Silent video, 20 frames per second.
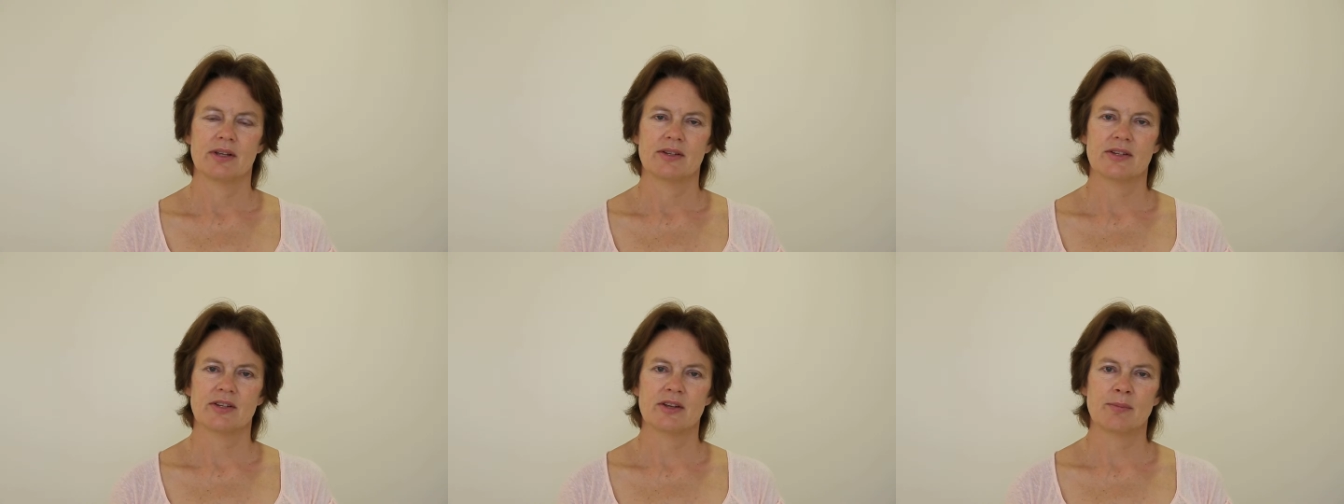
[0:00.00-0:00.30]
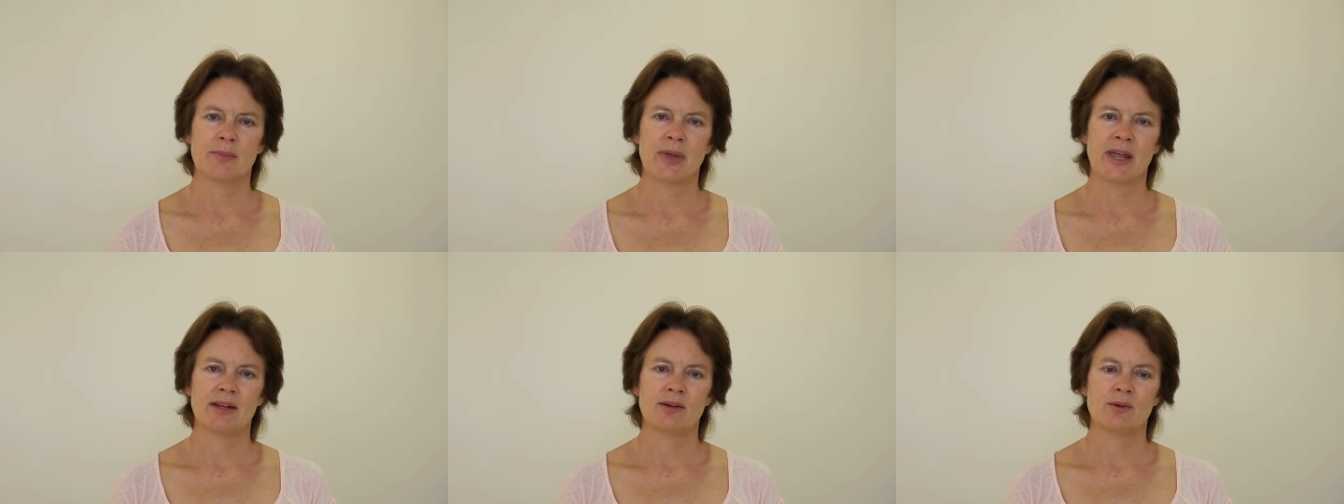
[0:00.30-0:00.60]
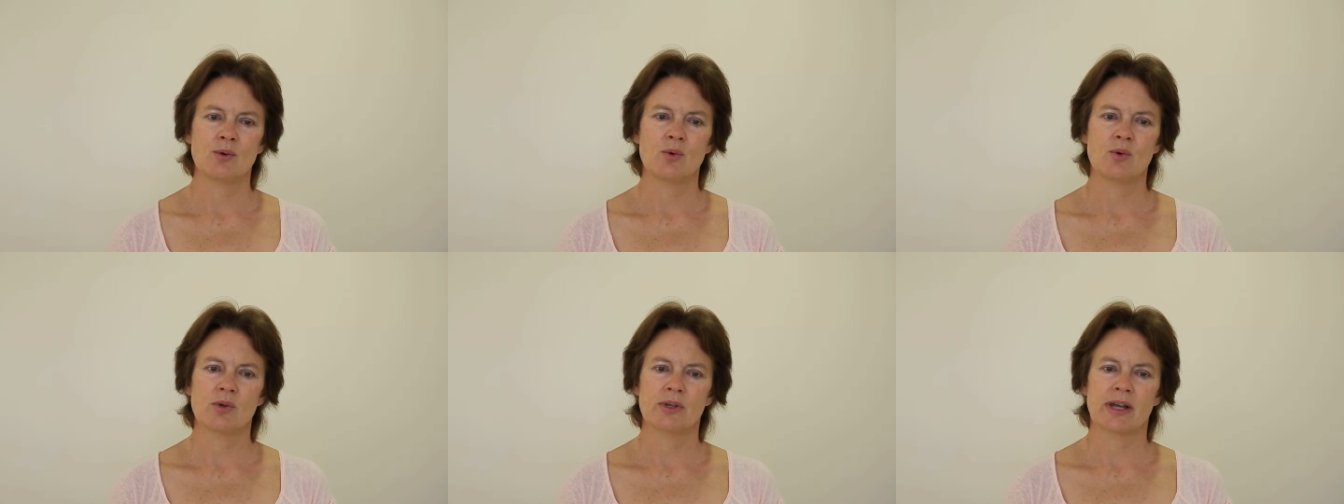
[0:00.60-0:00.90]
So men
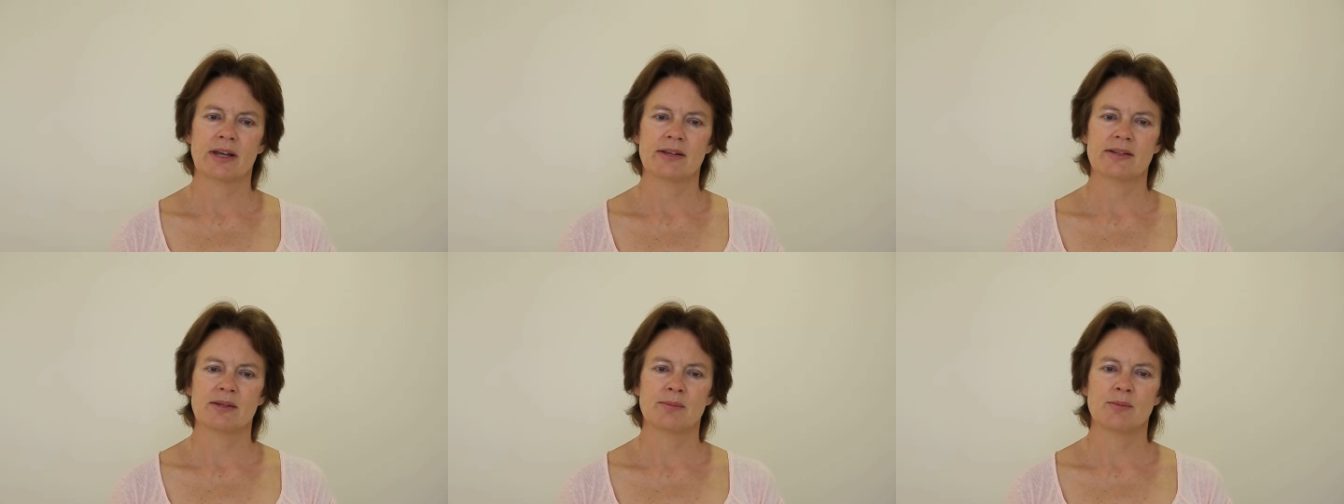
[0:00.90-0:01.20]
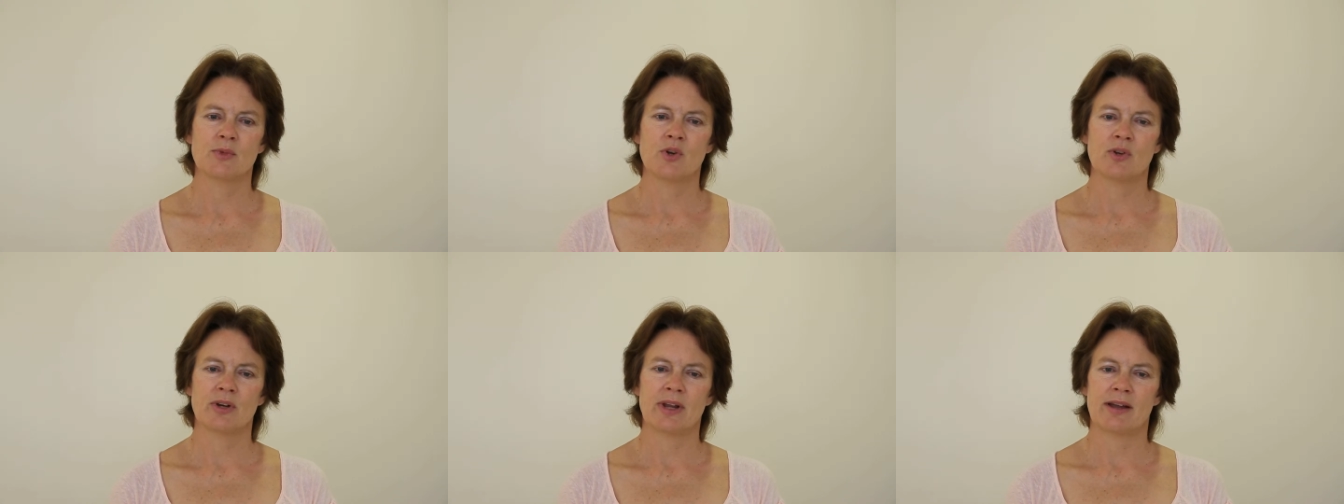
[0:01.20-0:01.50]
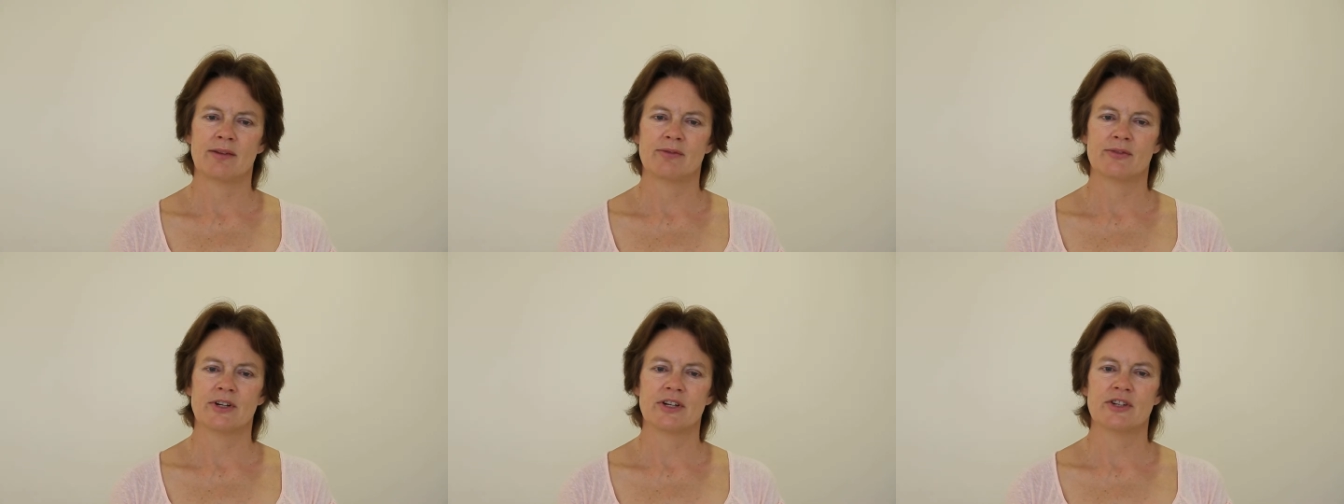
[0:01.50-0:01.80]
orgasm on
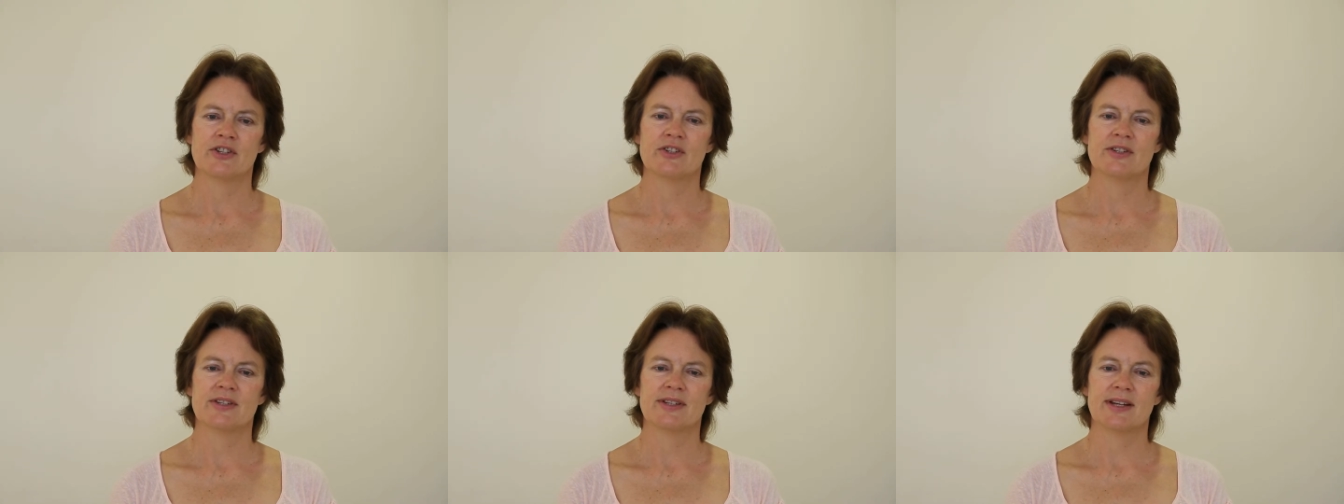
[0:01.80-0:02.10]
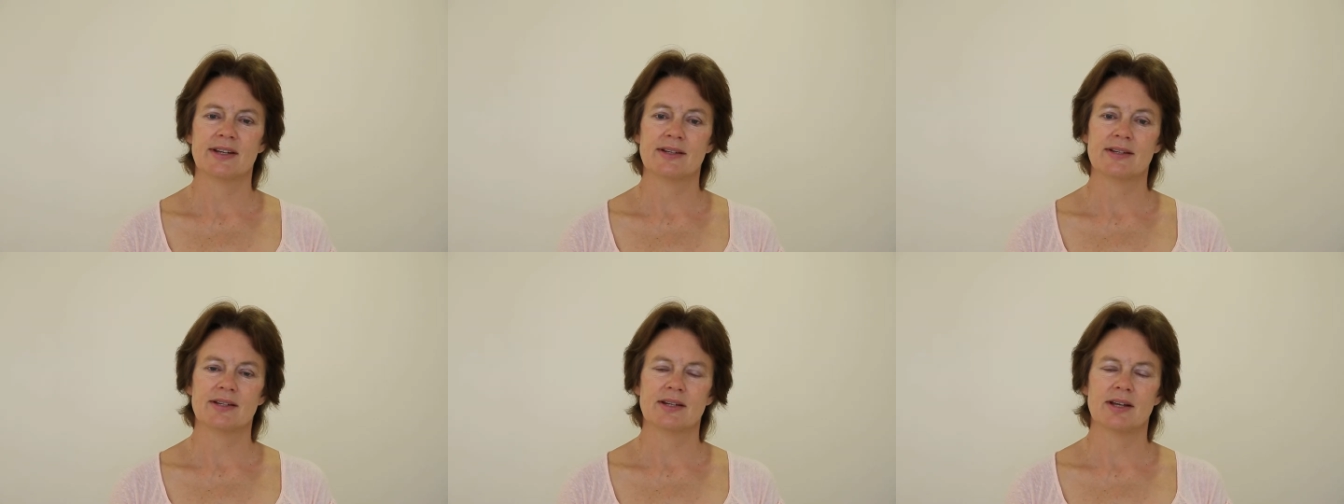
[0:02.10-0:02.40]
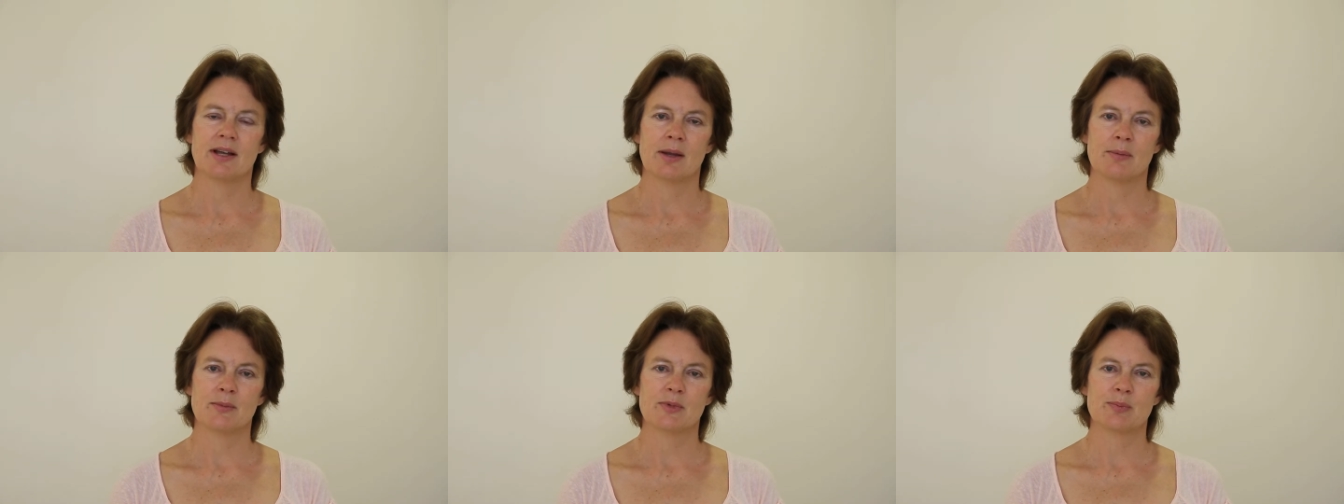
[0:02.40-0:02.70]
average six
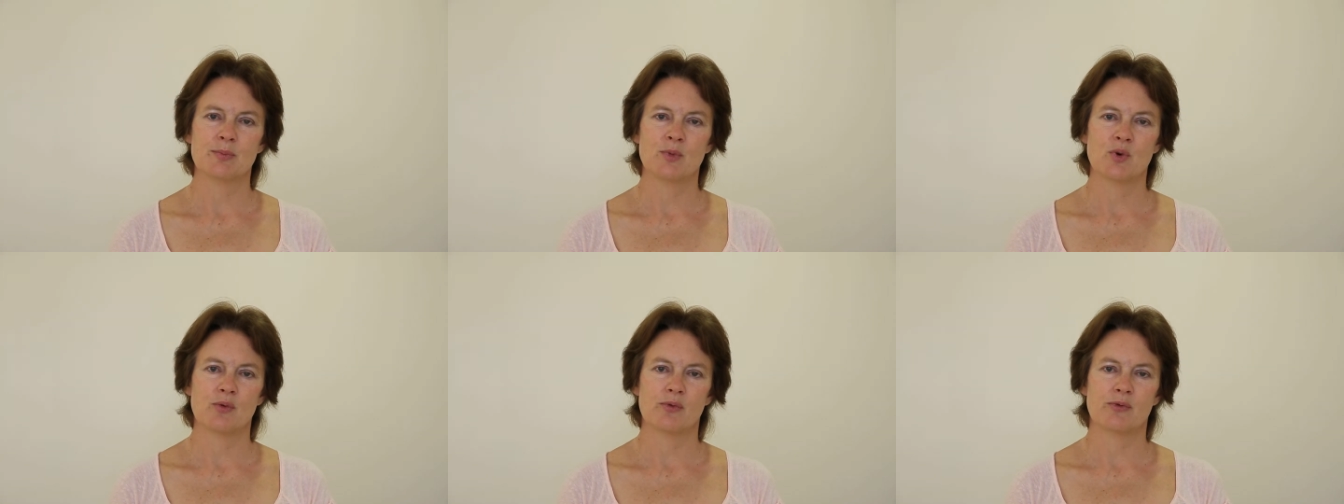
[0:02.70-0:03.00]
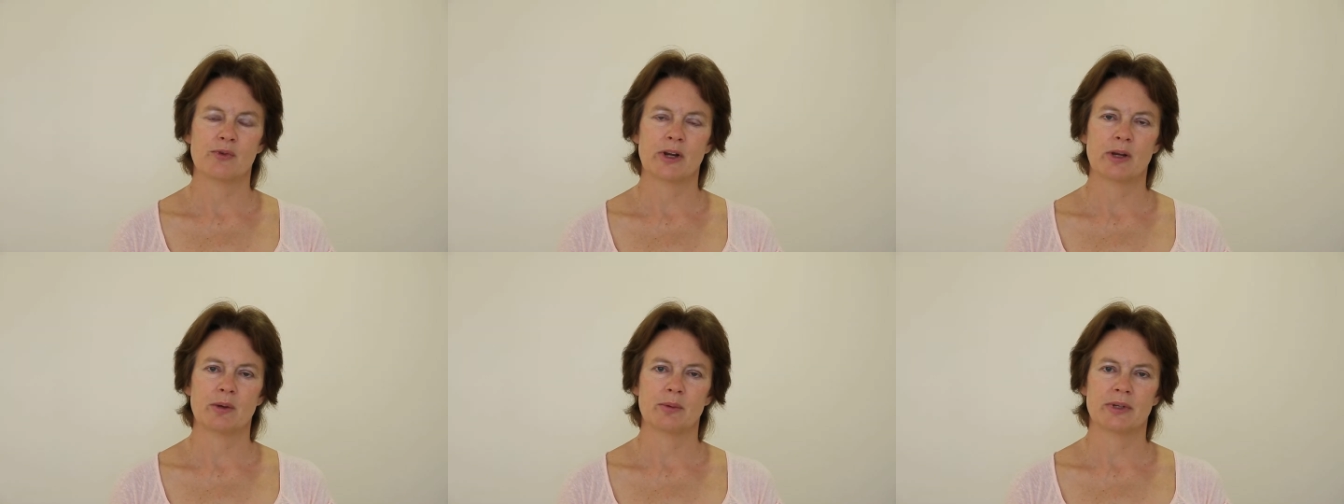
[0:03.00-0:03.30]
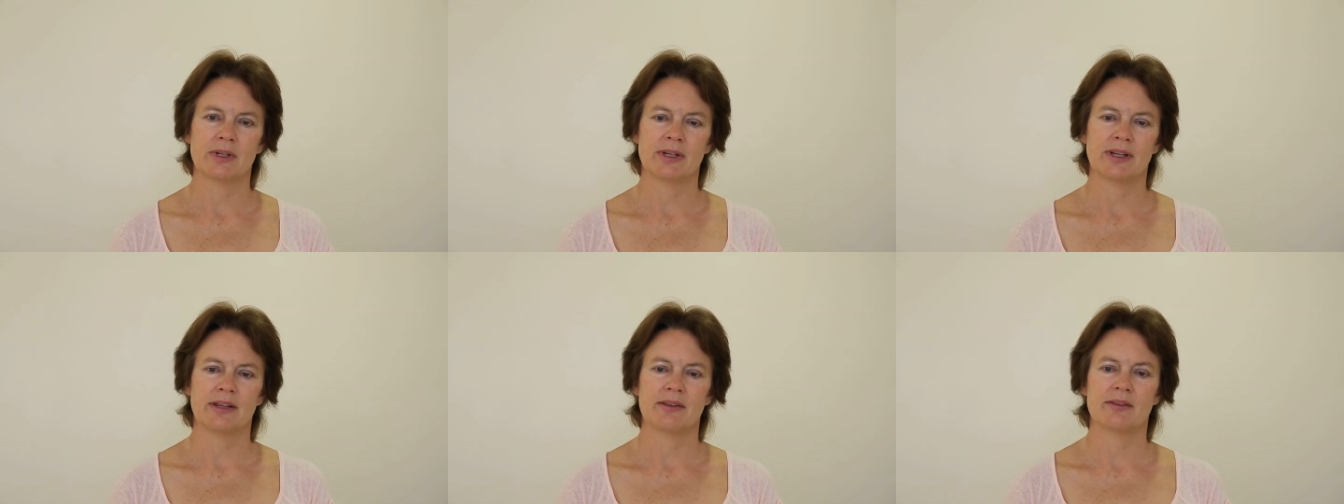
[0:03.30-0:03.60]
times more
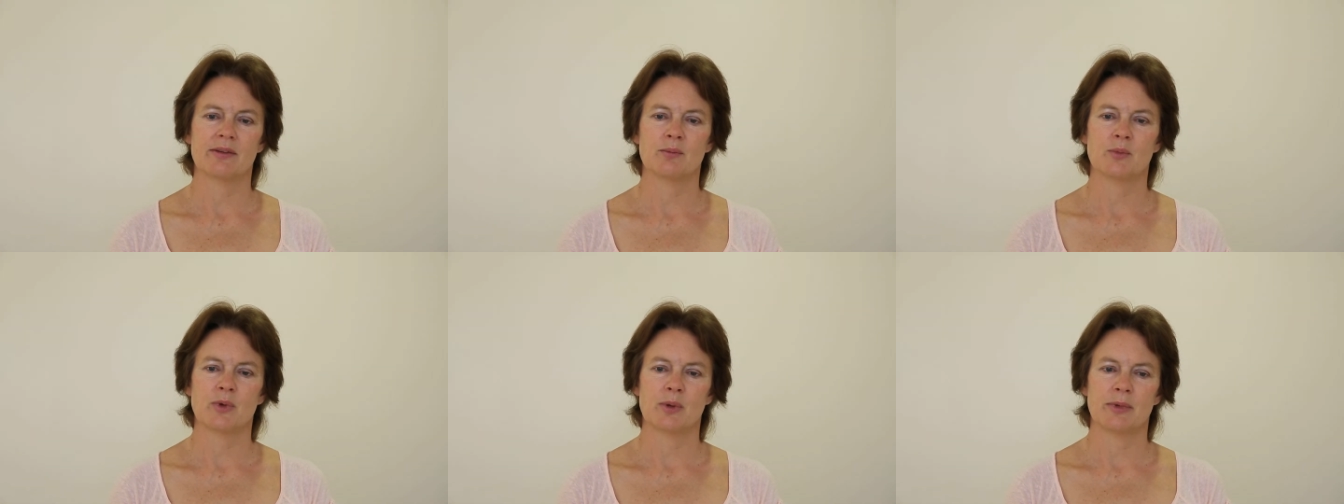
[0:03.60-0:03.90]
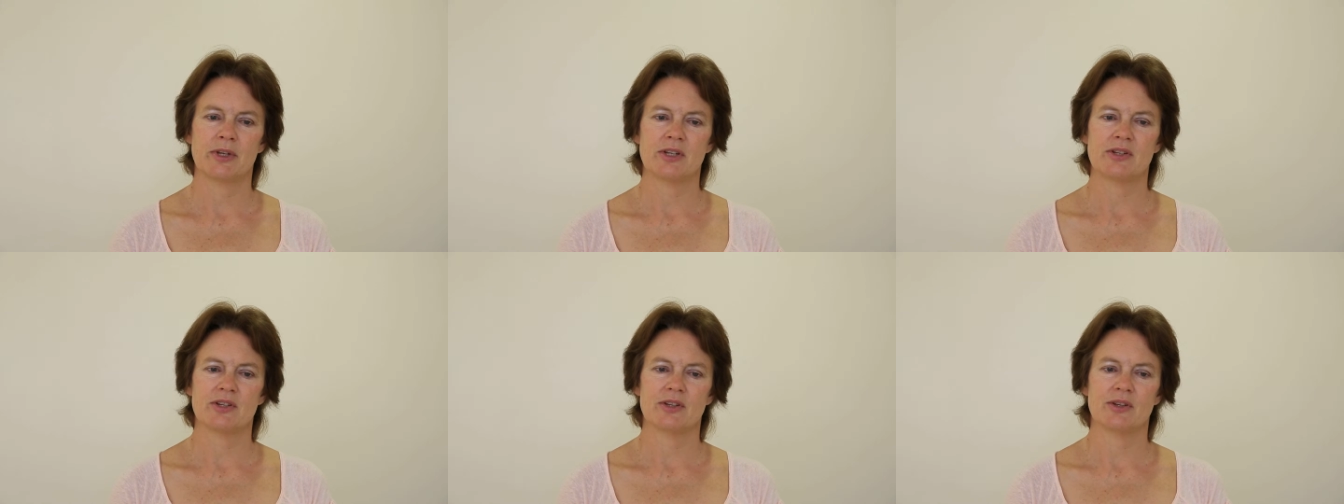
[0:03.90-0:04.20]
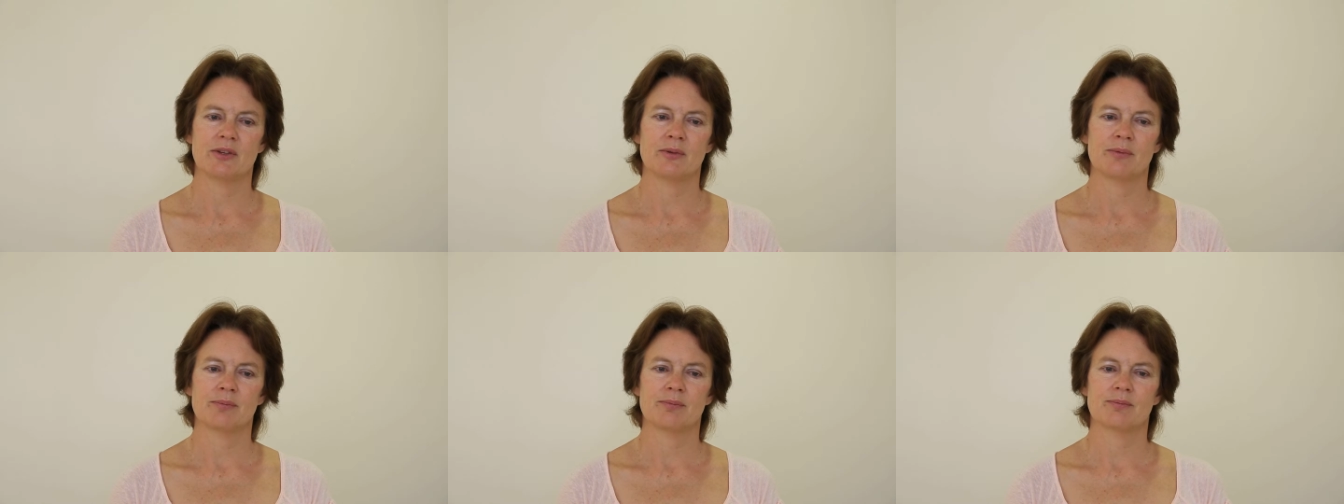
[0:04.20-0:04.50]
frequently than women
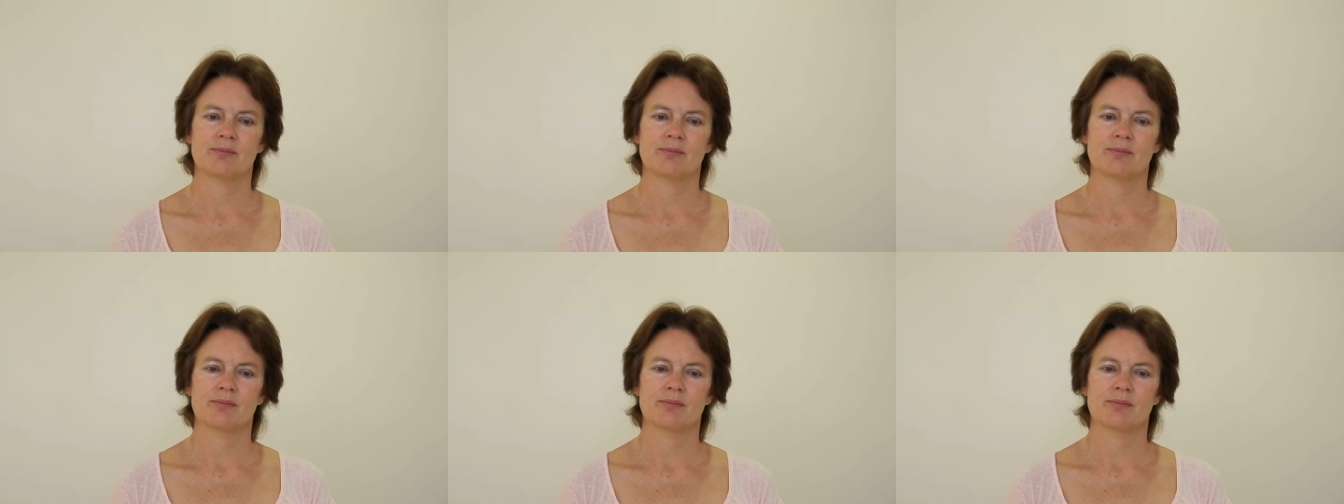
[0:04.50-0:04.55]
do.